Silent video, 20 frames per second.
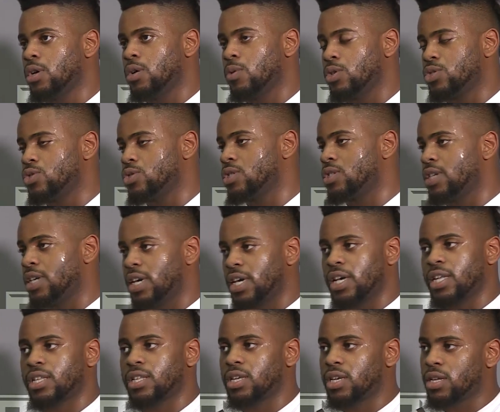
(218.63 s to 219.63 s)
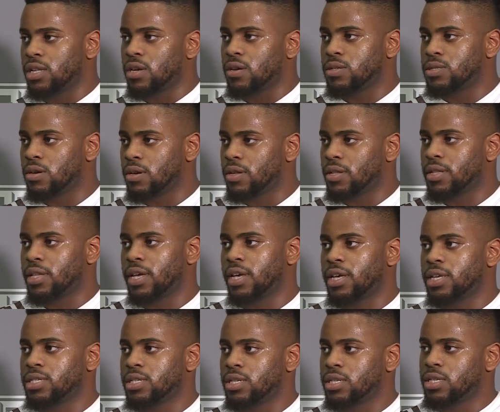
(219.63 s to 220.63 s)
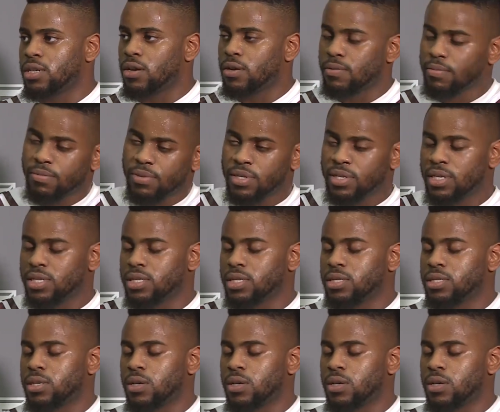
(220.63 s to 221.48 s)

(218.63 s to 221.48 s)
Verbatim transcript: what you could get, you know, certain things in a certain position.